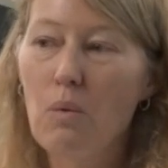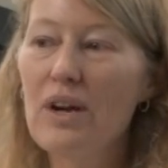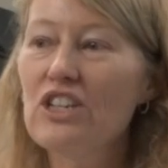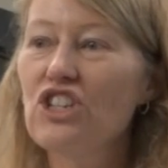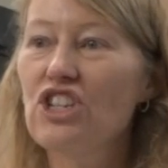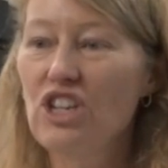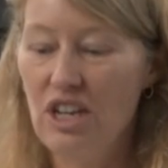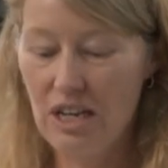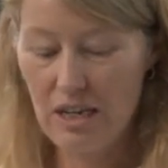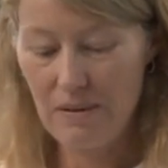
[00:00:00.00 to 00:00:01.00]
Which
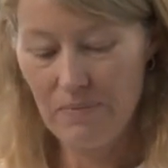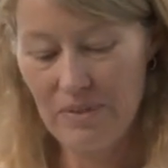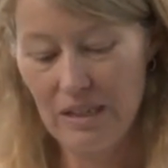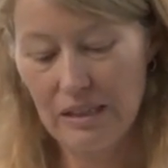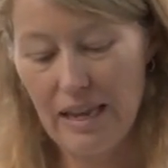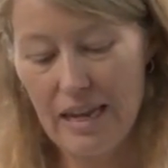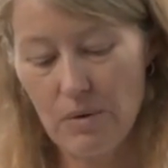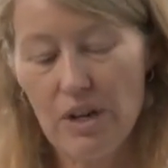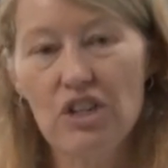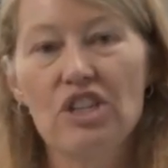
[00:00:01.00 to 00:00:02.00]

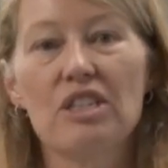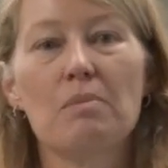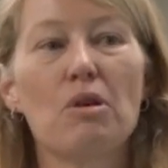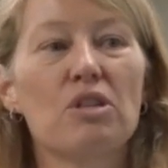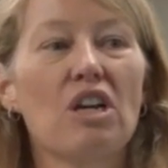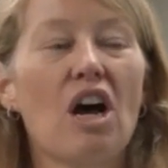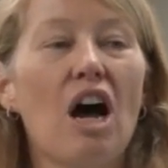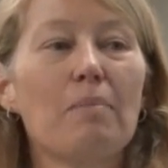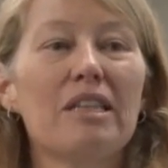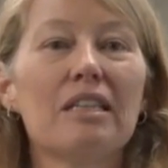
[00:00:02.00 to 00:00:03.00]
language is the most
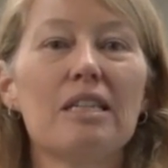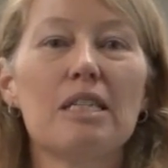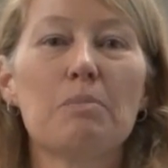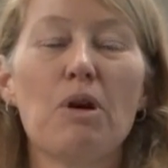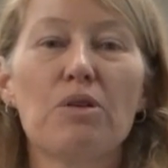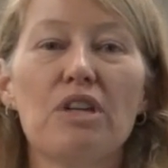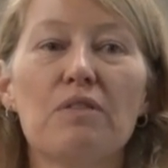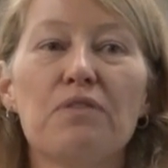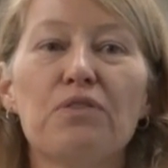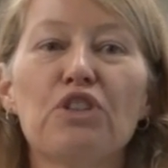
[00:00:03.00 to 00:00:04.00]
commonly spoken
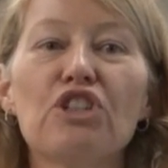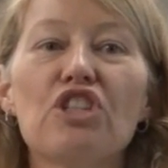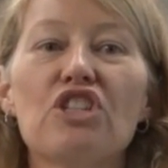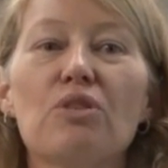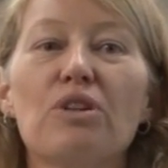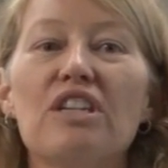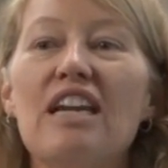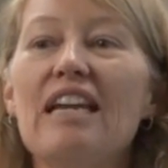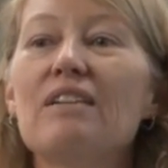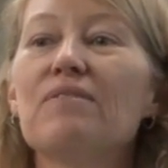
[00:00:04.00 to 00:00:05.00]
first or
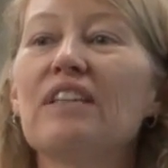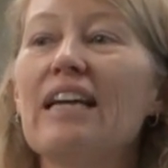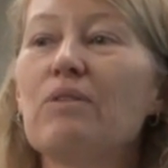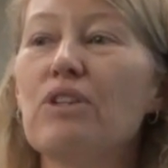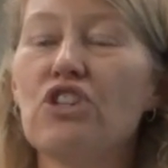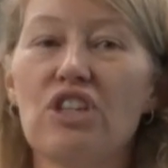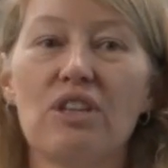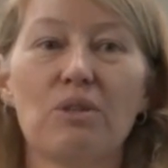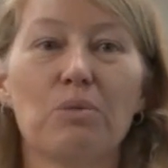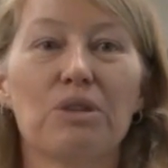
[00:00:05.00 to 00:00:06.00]
native language in
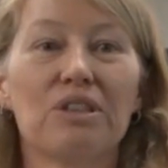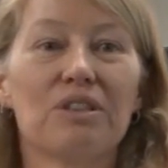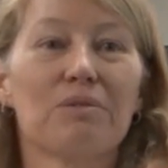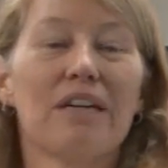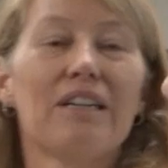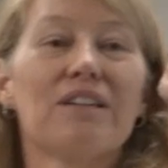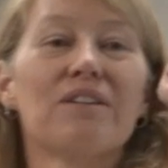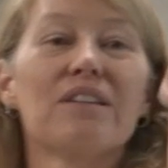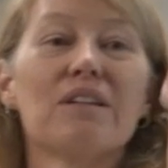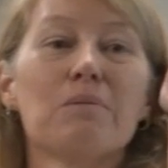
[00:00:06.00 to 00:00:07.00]
the world? Right here
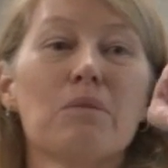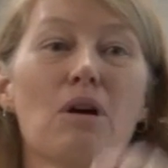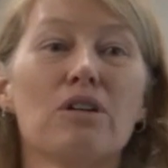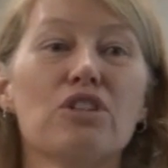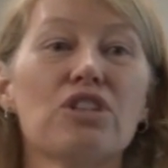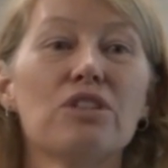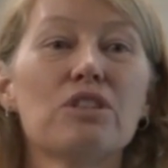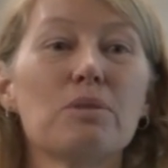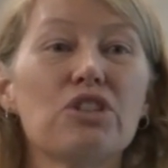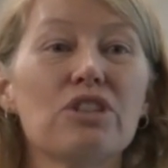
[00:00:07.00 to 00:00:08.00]
in the orange
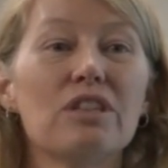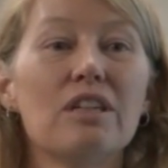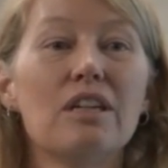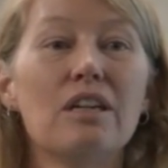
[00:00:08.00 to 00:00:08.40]
sweatshirt.